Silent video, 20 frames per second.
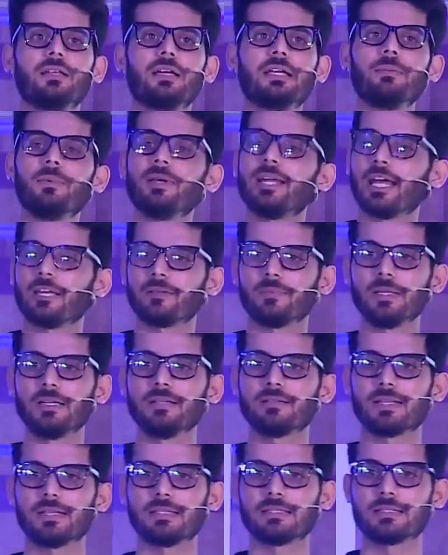the email has
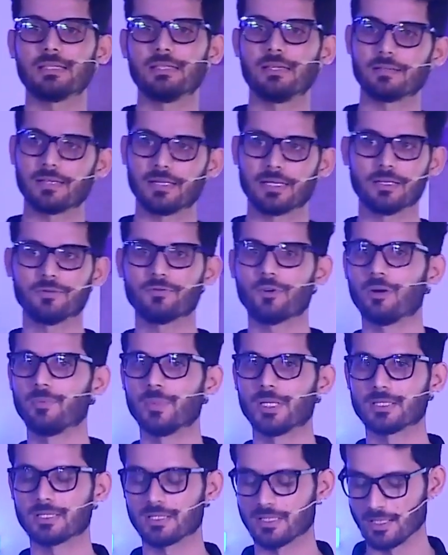been sent in a certain
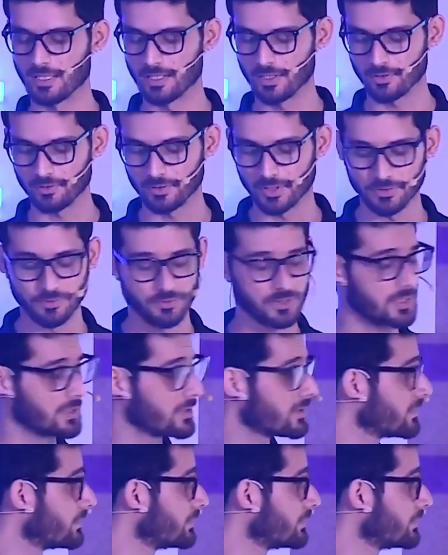format to the users.